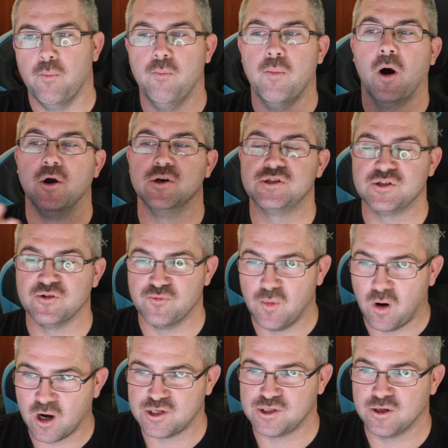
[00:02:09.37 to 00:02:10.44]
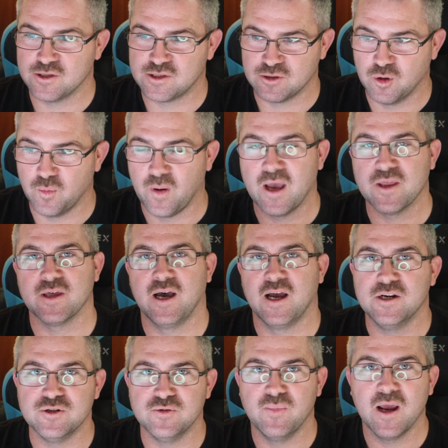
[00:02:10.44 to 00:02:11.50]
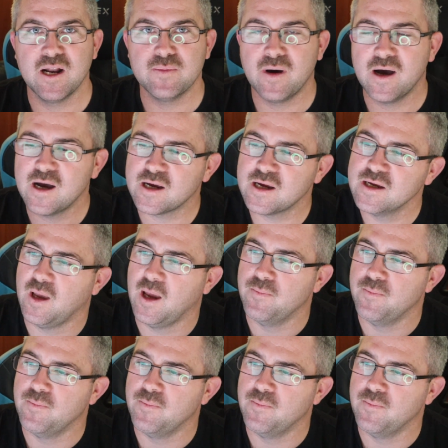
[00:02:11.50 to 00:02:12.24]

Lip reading: most of my shots are about the 100 meter mark.